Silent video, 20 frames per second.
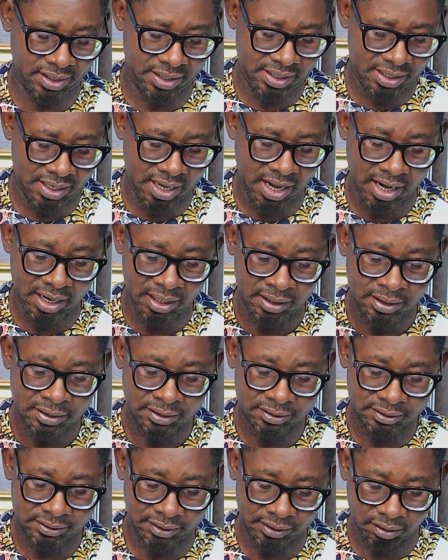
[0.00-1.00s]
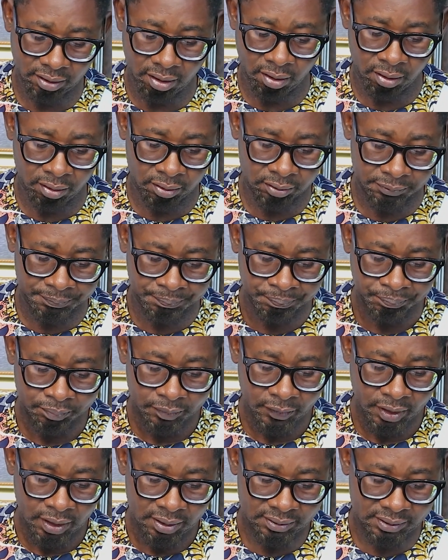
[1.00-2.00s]
kicker still on.
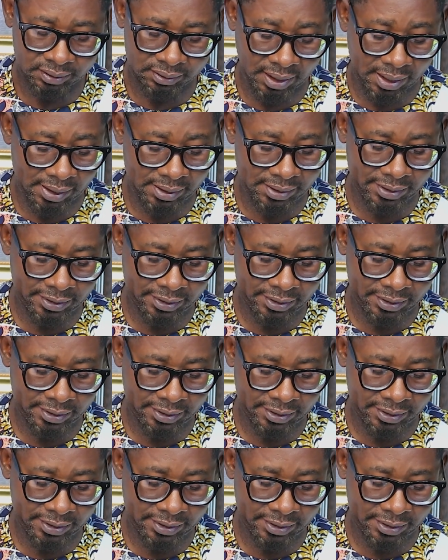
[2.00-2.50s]
The Delhi